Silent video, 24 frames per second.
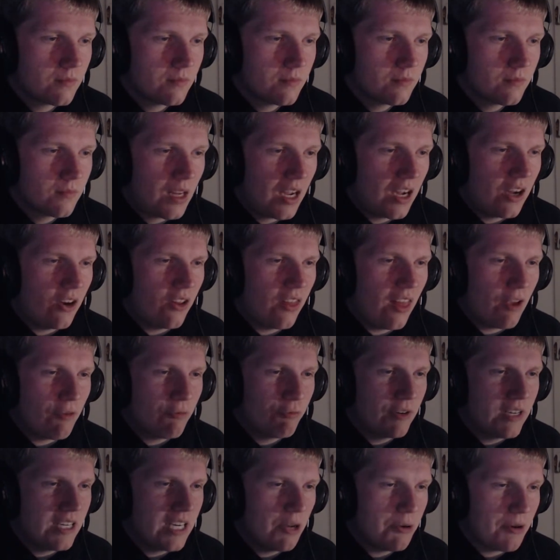Oh, that
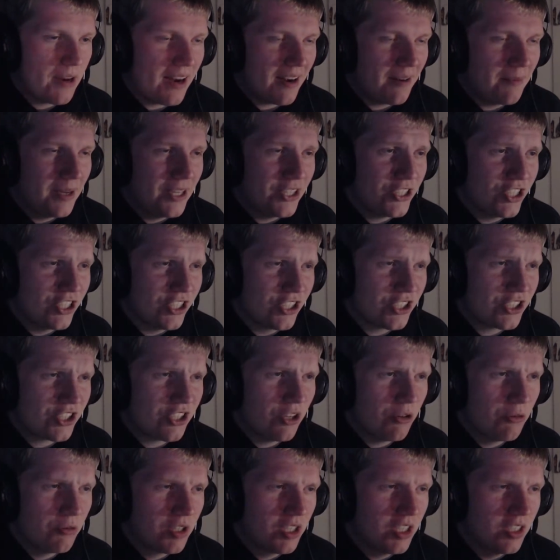reload animation is
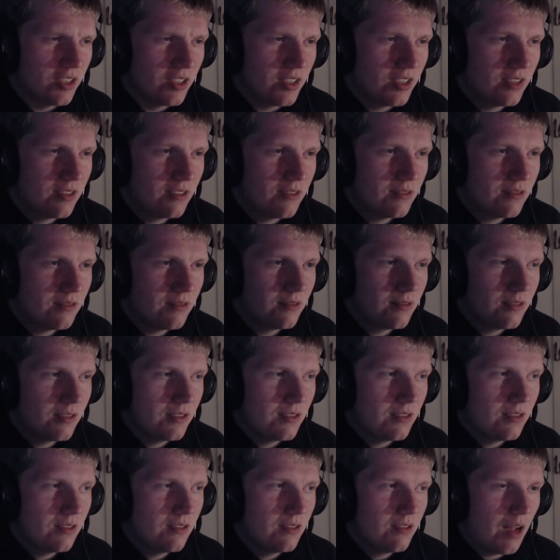so good.
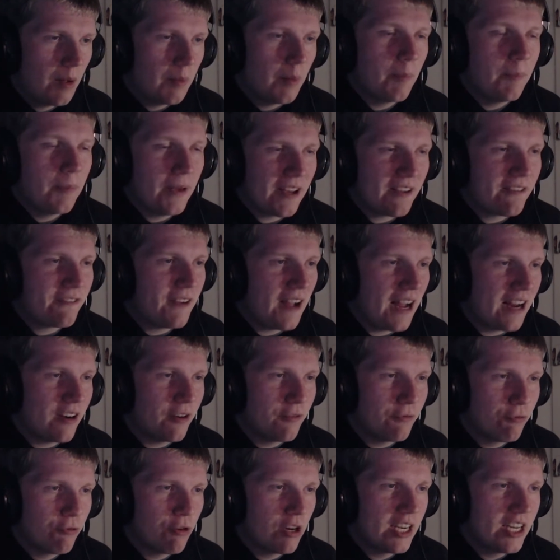I'm a big fan
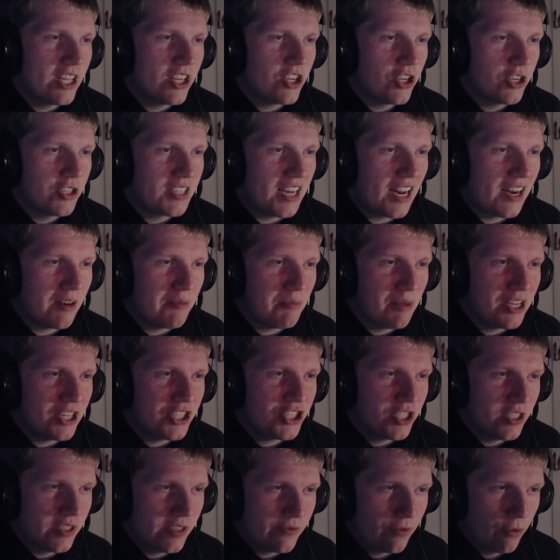of really good
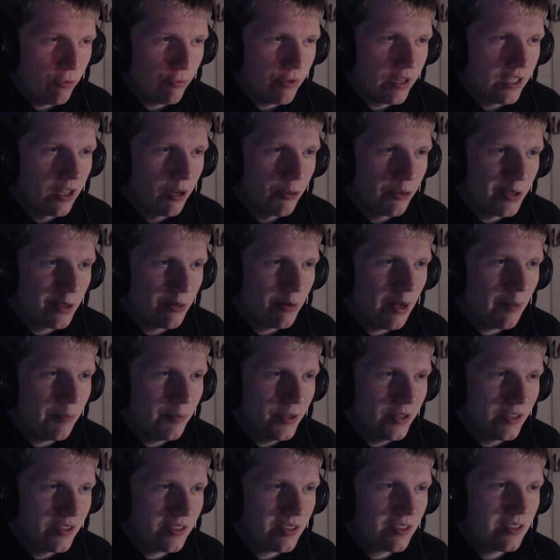animations for reloading
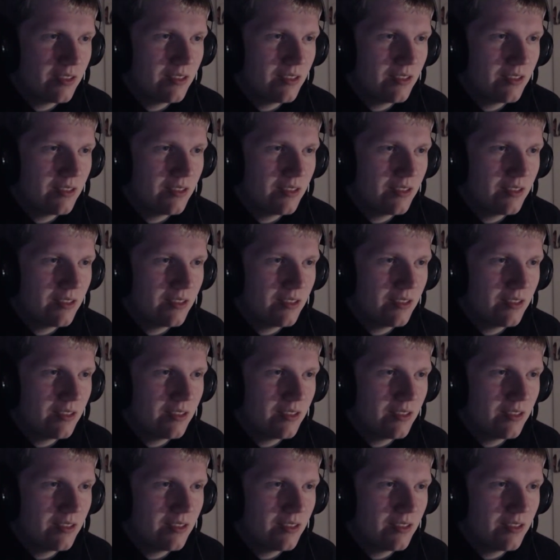weapons.